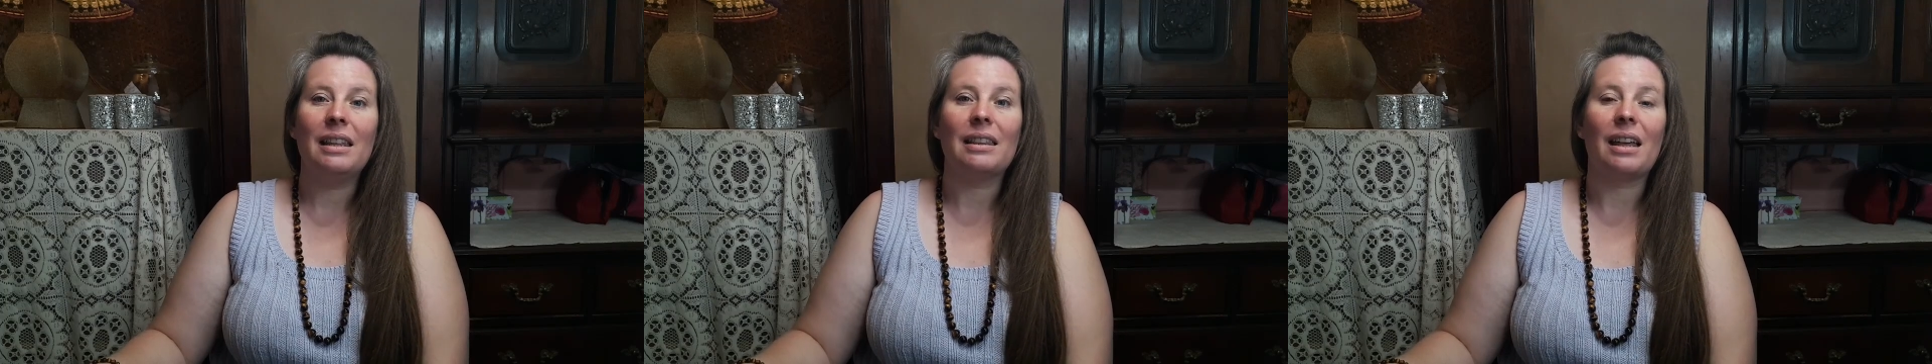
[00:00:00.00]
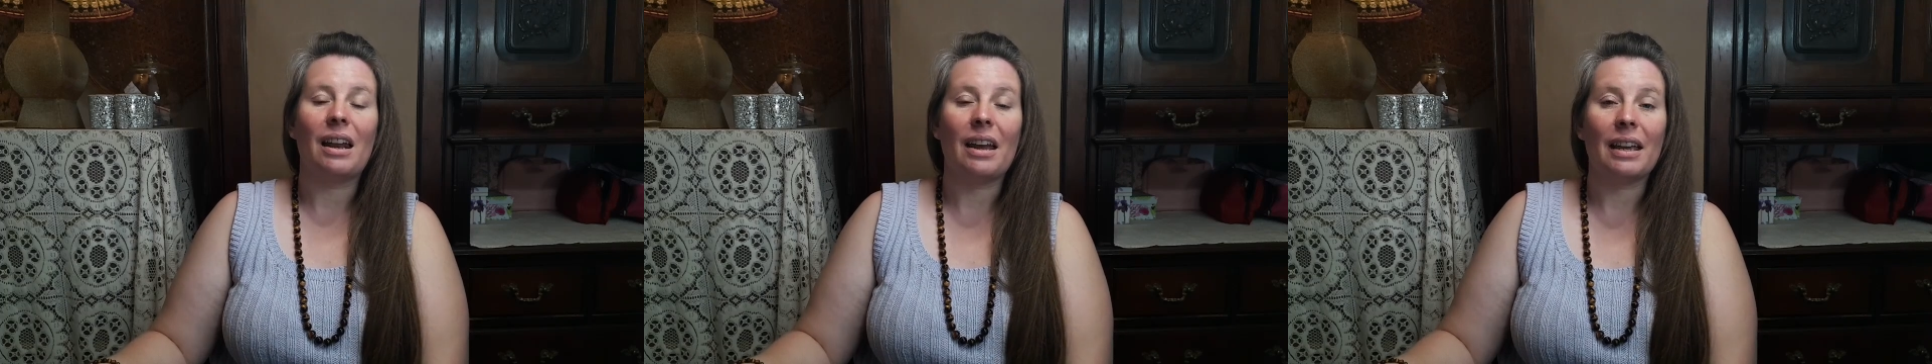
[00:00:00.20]

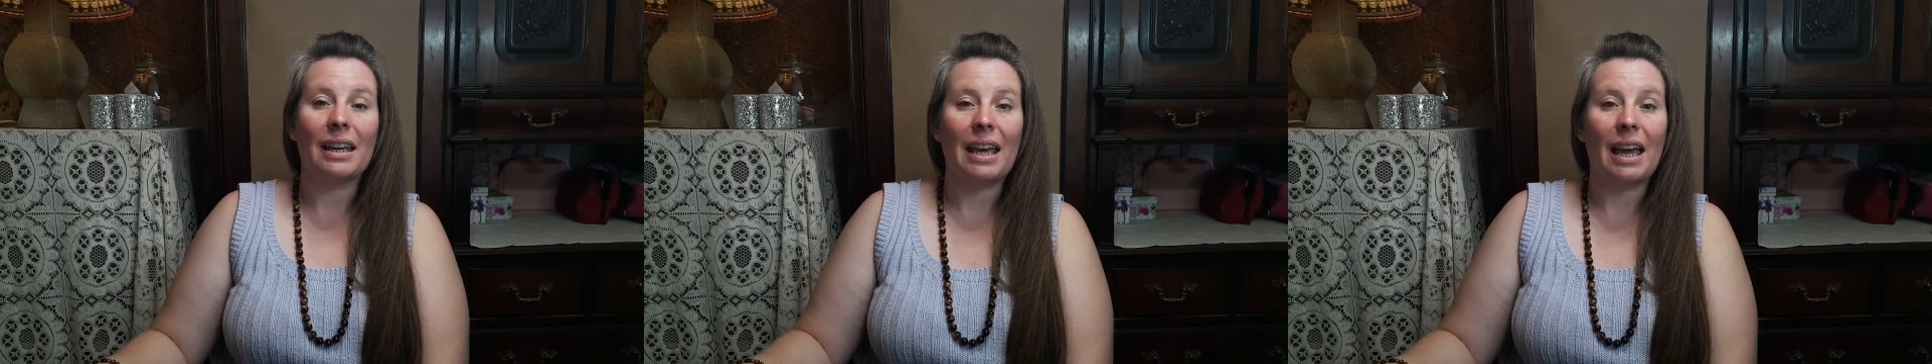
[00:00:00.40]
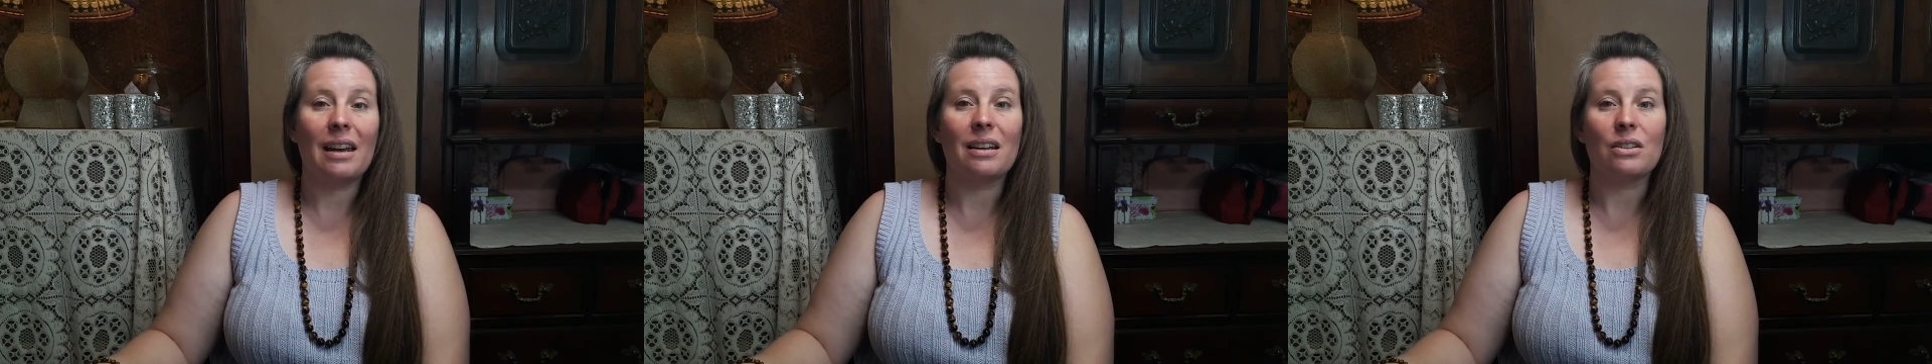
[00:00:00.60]
that I
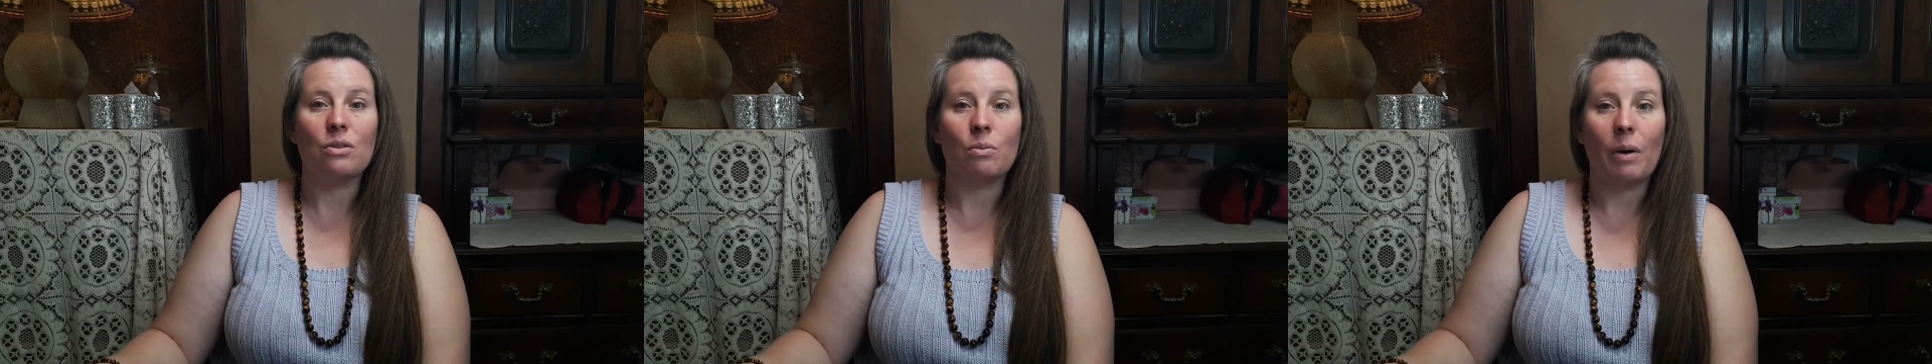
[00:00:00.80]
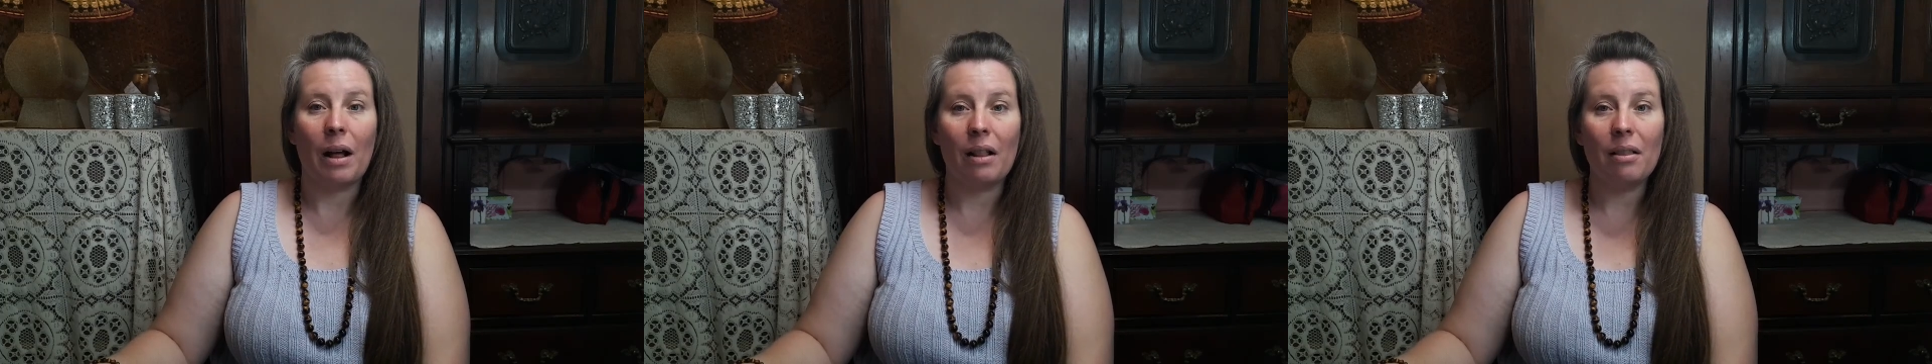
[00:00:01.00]
can as
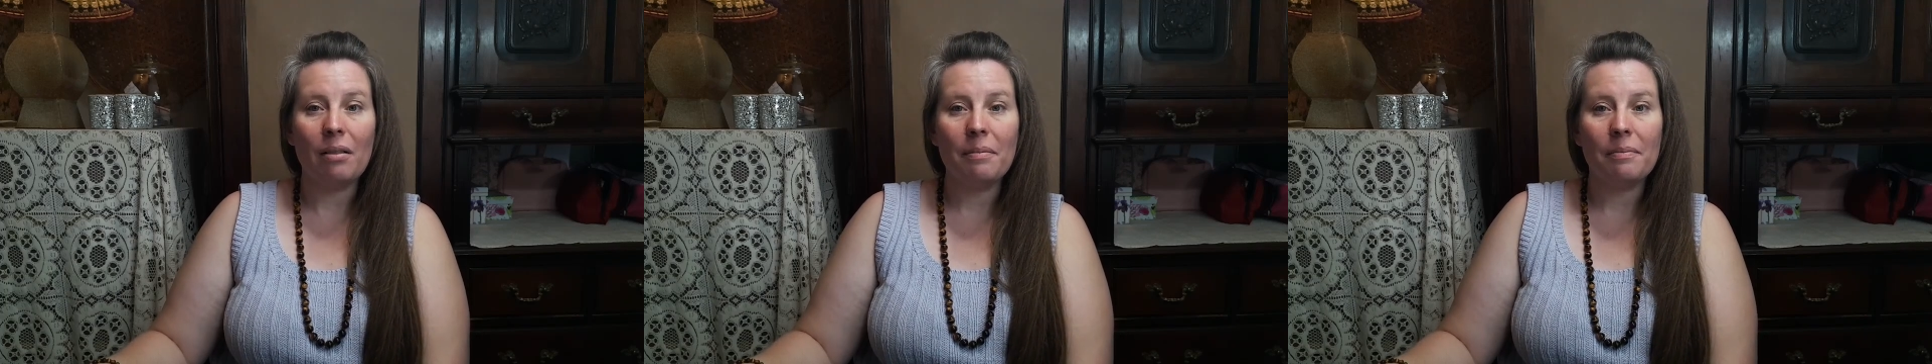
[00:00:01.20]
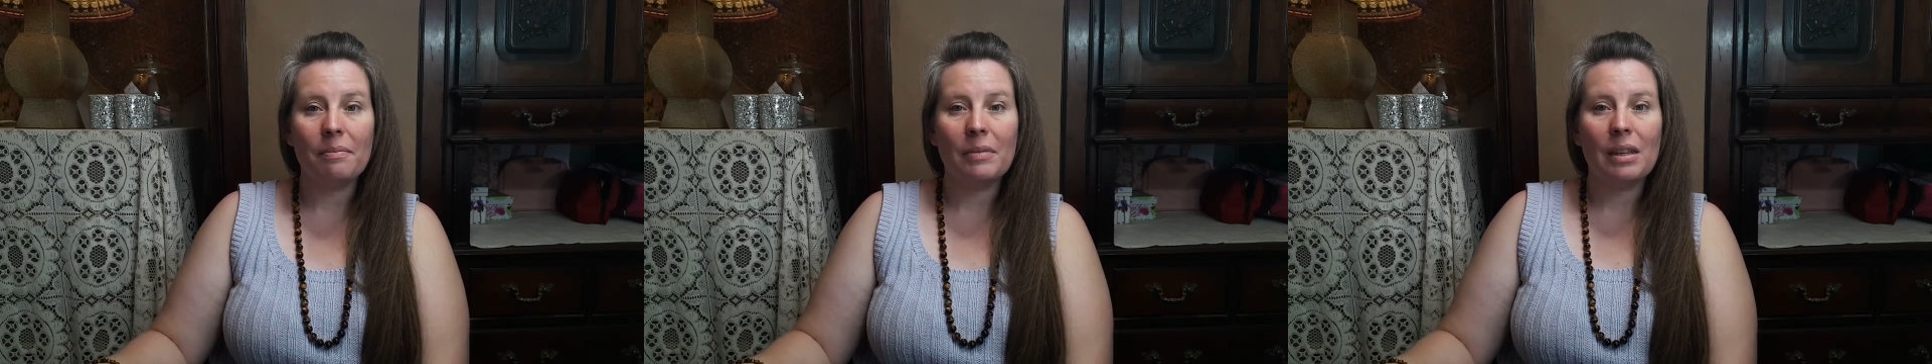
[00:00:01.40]
well.